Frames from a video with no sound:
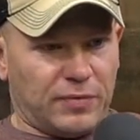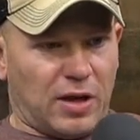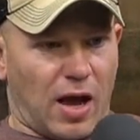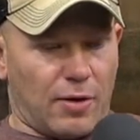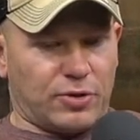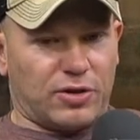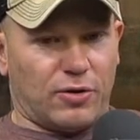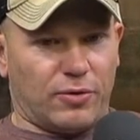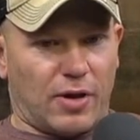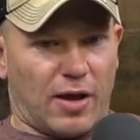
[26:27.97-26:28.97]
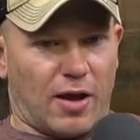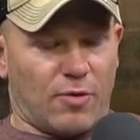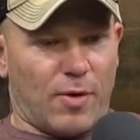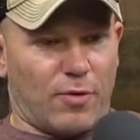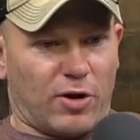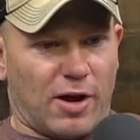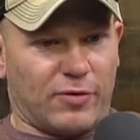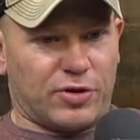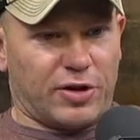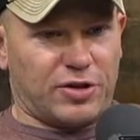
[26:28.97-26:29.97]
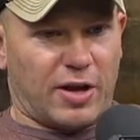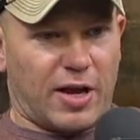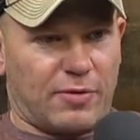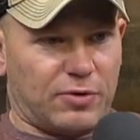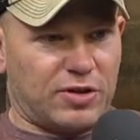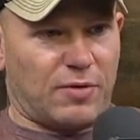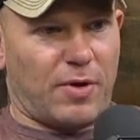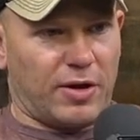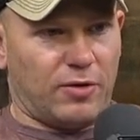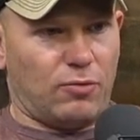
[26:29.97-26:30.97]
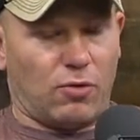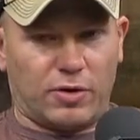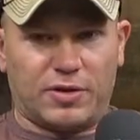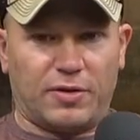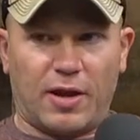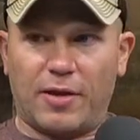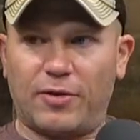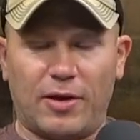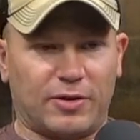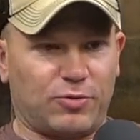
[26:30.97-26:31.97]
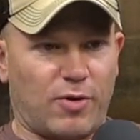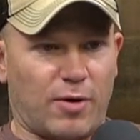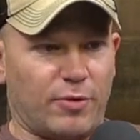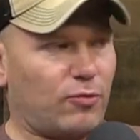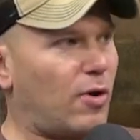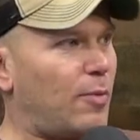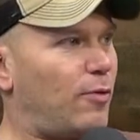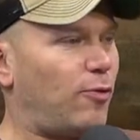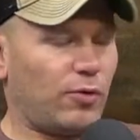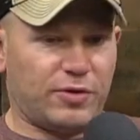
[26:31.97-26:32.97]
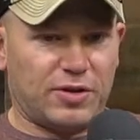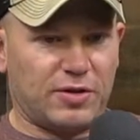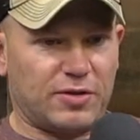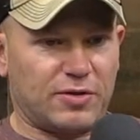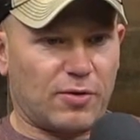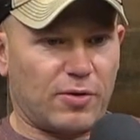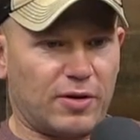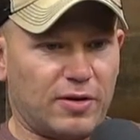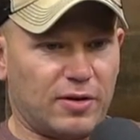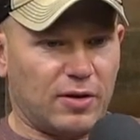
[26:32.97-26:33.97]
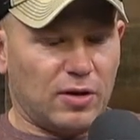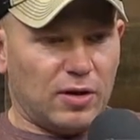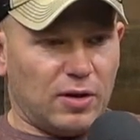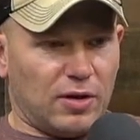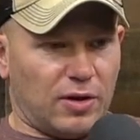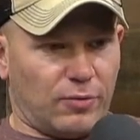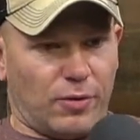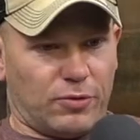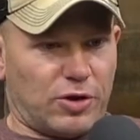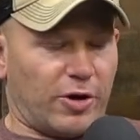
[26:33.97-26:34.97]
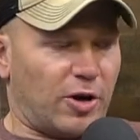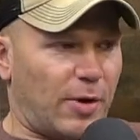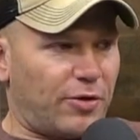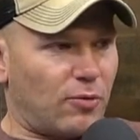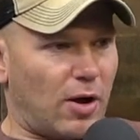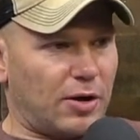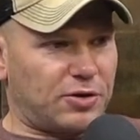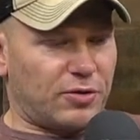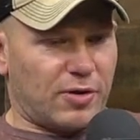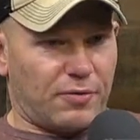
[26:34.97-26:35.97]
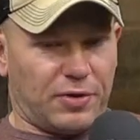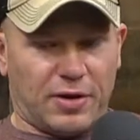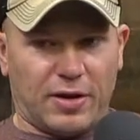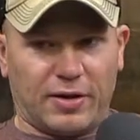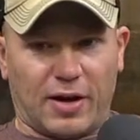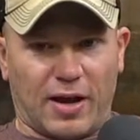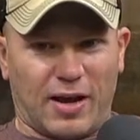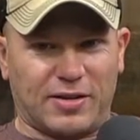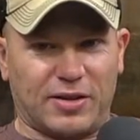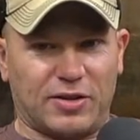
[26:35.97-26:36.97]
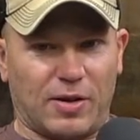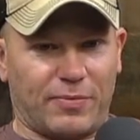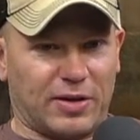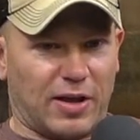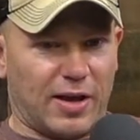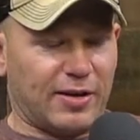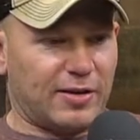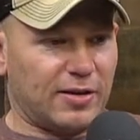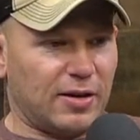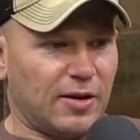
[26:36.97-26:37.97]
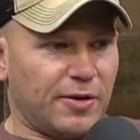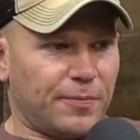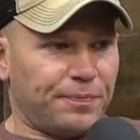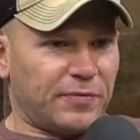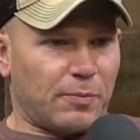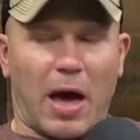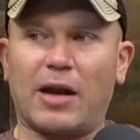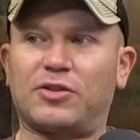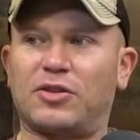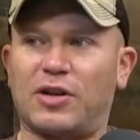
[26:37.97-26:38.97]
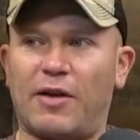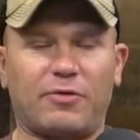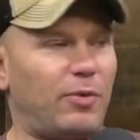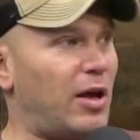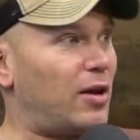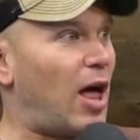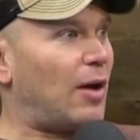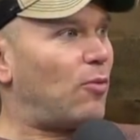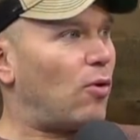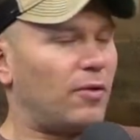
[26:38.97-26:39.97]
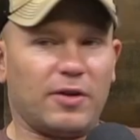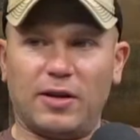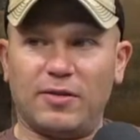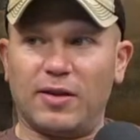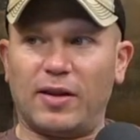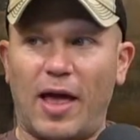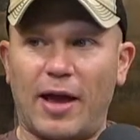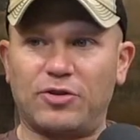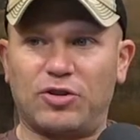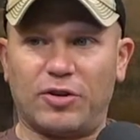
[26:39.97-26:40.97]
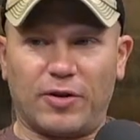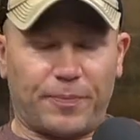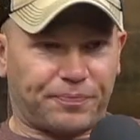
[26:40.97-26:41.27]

I was told, I remember a conversation I had with somebody who works in the athletics department right before the season started. And we were talking about the roster and everything. And I said something like, Maddox is going to have to play a lot more than he did last year.